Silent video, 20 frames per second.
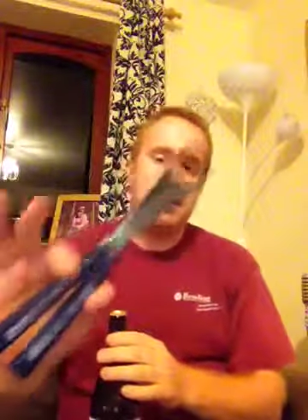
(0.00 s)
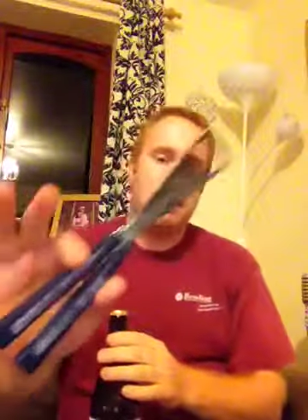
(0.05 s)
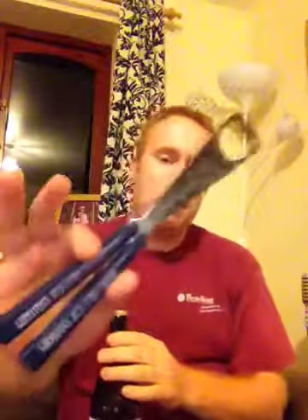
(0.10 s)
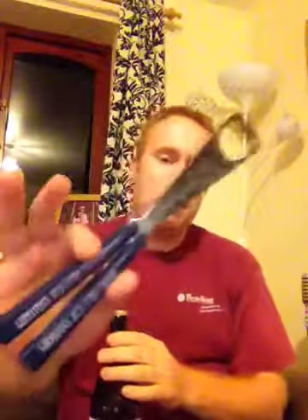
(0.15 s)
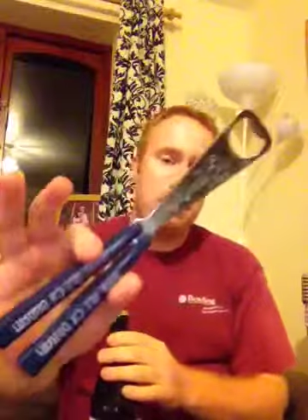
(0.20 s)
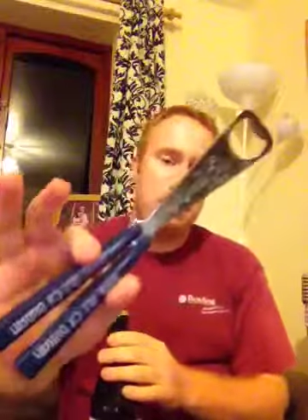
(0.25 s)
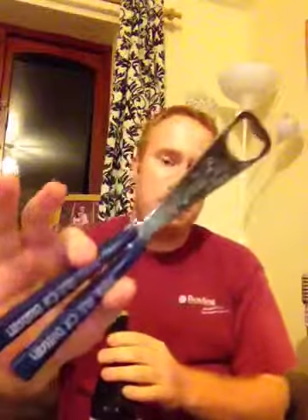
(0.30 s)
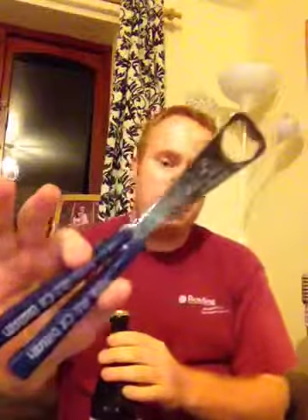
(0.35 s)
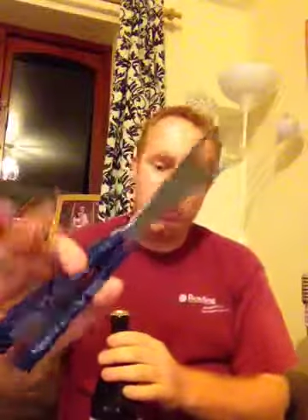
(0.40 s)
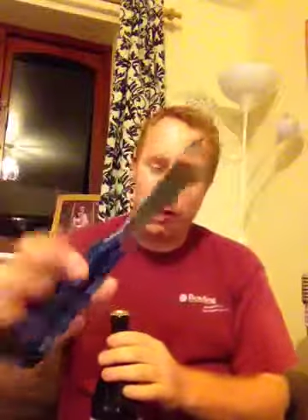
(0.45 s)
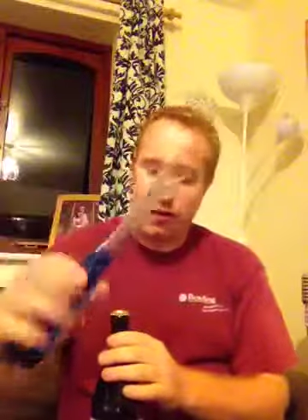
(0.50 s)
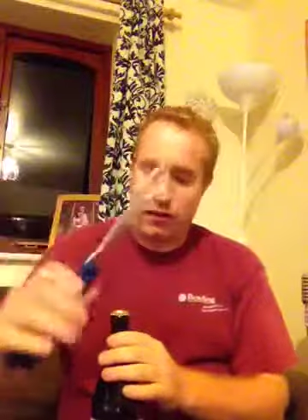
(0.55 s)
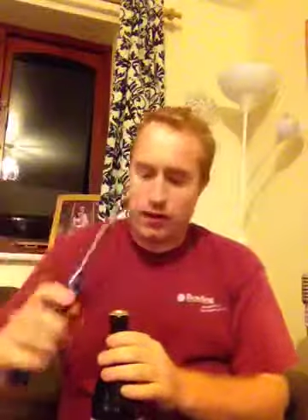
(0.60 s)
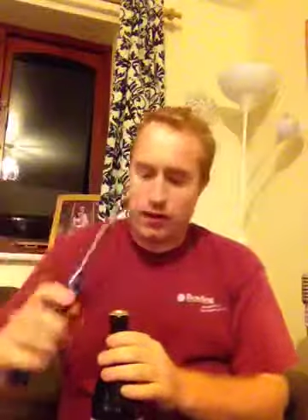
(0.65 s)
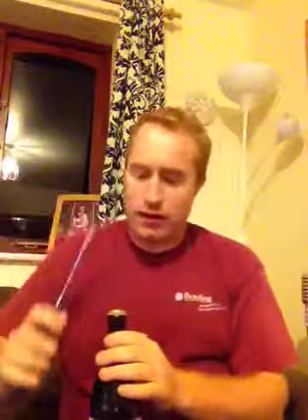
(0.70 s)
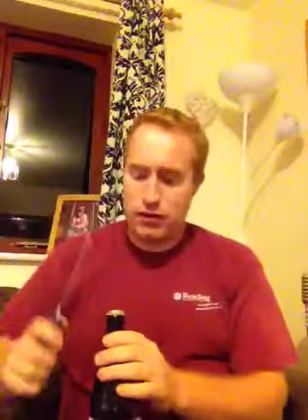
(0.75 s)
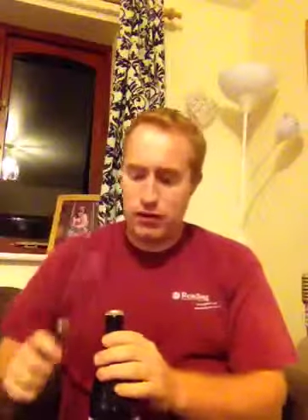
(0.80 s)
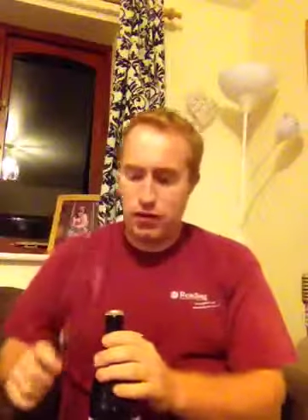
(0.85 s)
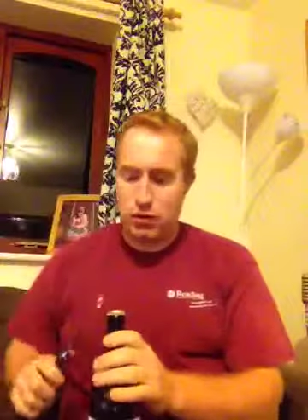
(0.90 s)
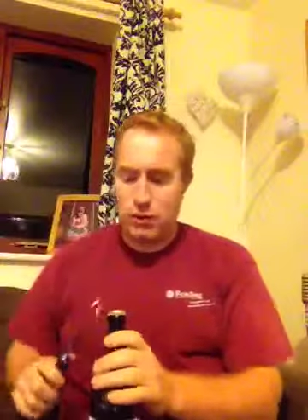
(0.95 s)
BB Barfly
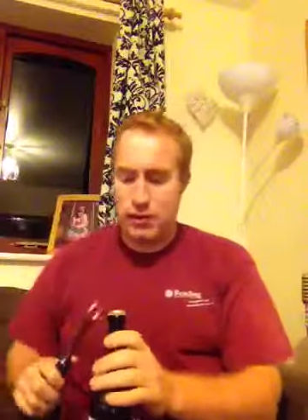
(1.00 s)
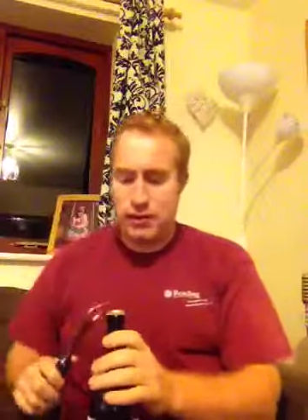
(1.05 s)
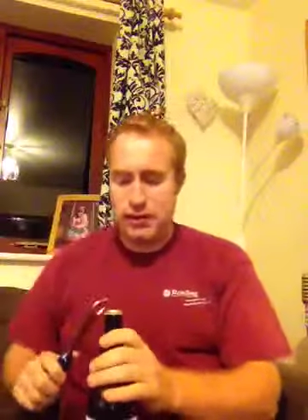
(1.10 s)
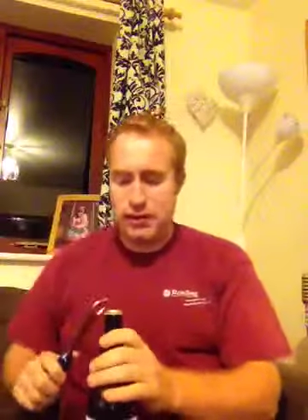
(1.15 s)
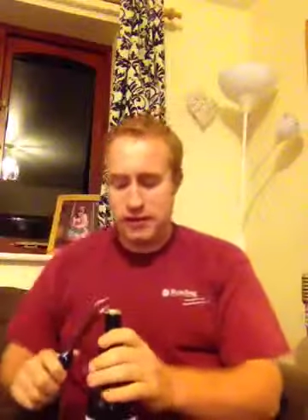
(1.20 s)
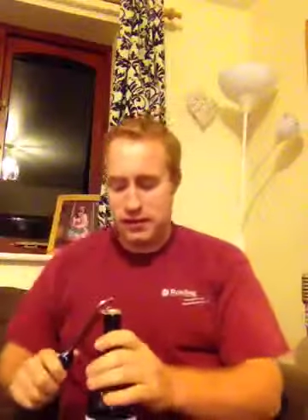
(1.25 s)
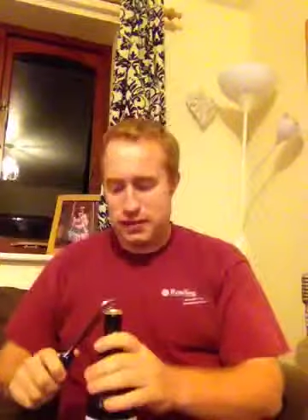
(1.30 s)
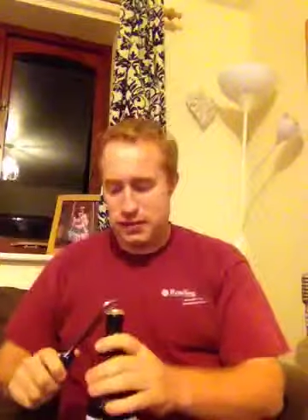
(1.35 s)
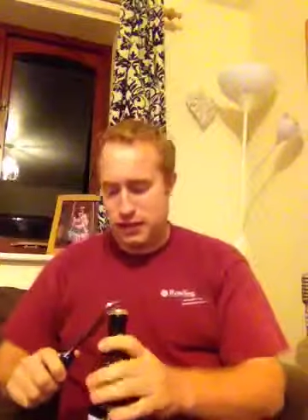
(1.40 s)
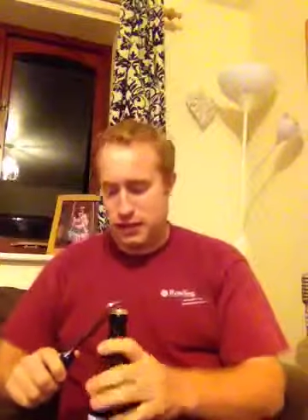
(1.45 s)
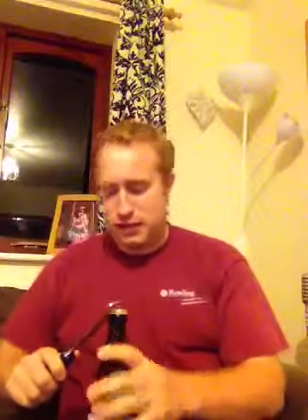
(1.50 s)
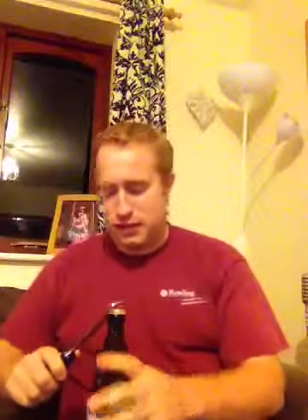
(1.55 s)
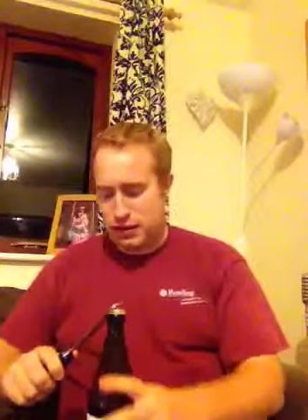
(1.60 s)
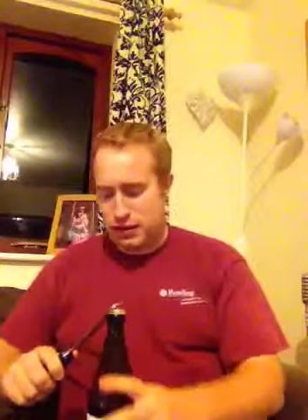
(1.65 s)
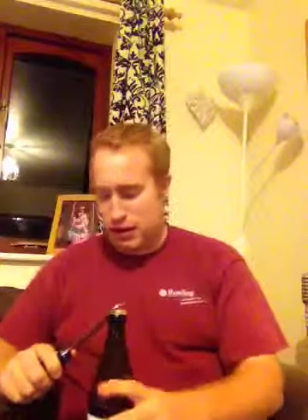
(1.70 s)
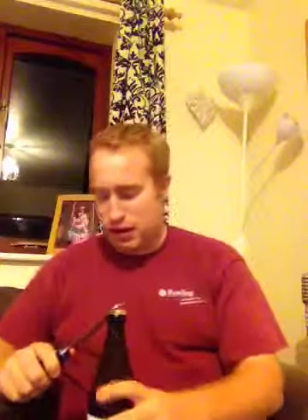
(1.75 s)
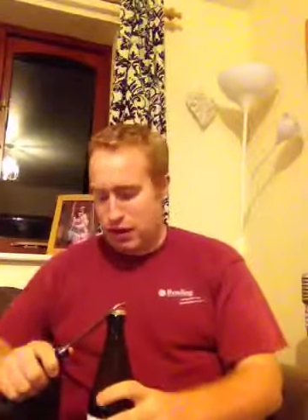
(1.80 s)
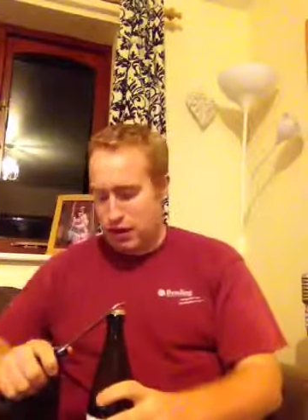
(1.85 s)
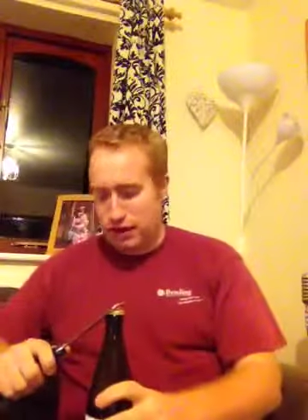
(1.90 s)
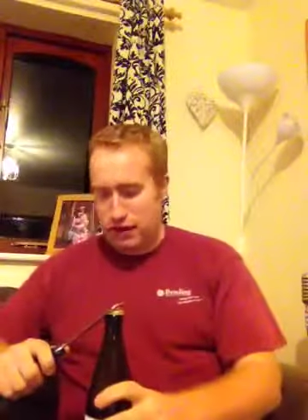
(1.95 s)
as always. So let's
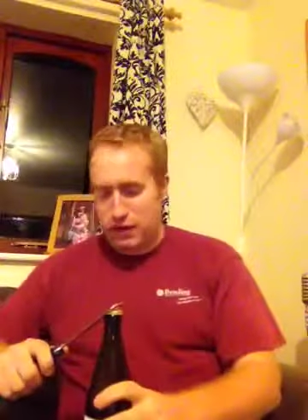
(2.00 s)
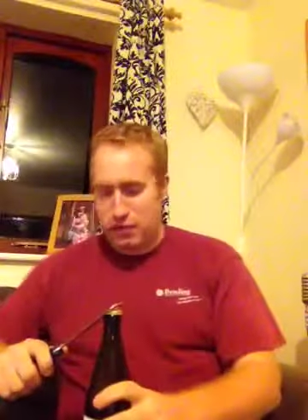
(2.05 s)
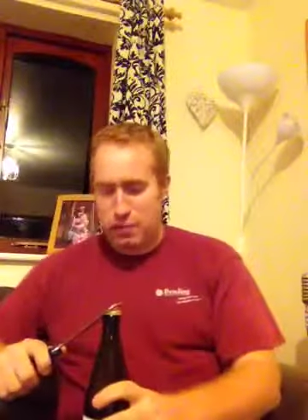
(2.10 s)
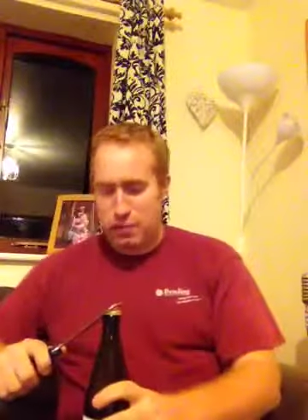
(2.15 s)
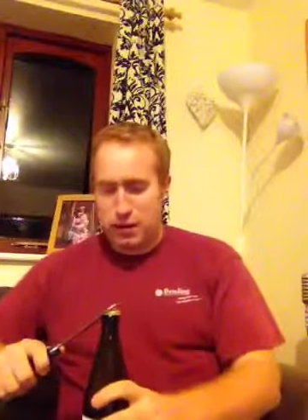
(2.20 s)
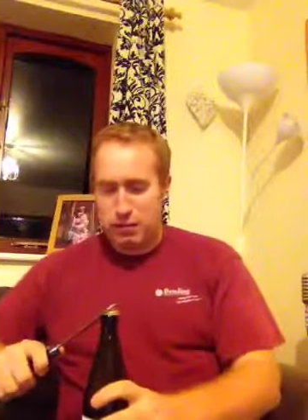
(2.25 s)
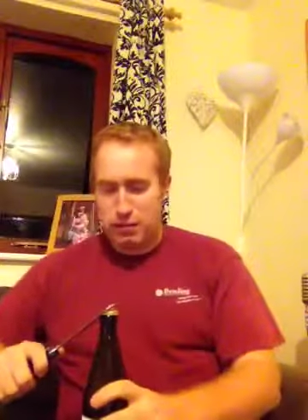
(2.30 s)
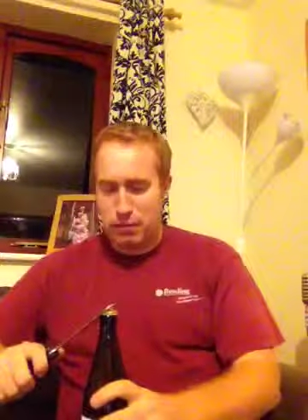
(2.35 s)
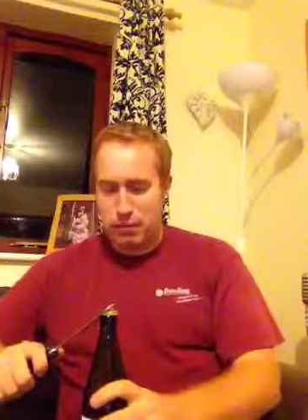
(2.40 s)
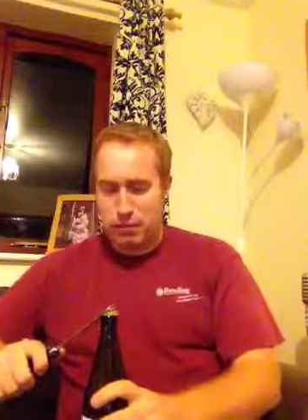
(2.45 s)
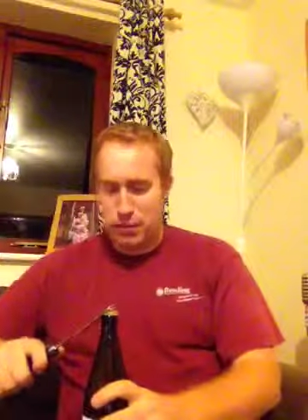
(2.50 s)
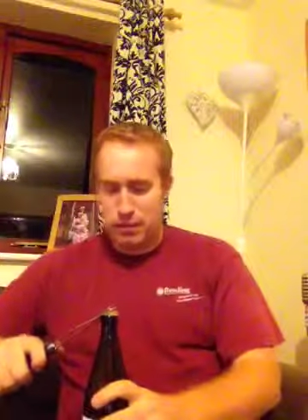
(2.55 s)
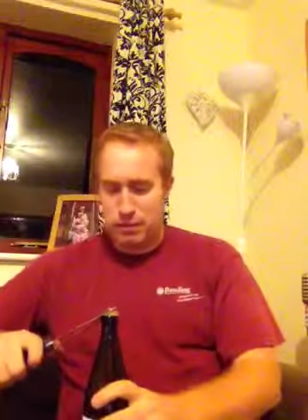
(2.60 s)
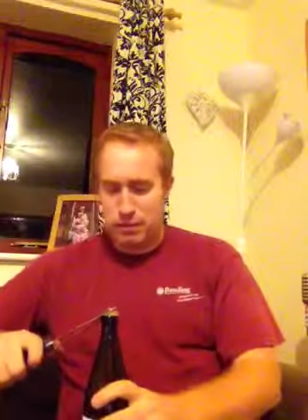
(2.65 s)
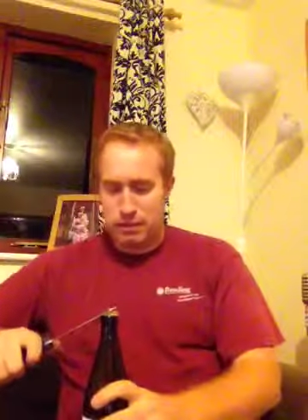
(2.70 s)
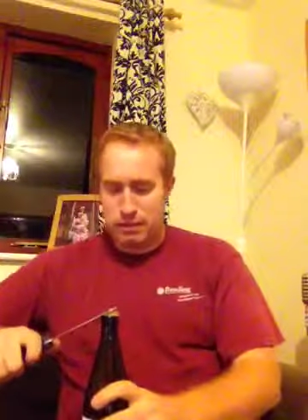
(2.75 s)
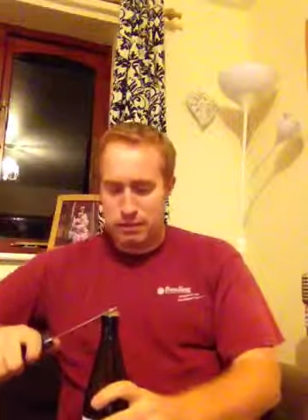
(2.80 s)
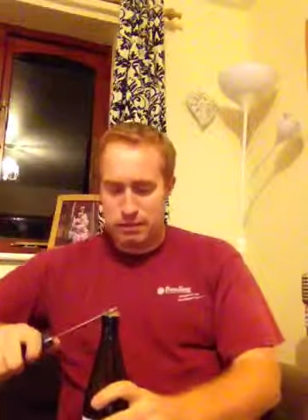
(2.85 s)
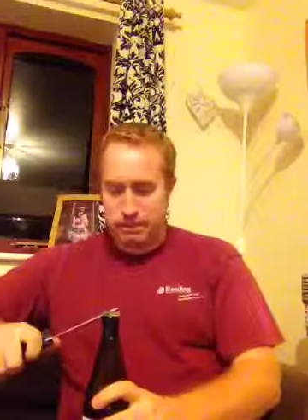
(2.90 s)
crack this bad boy open.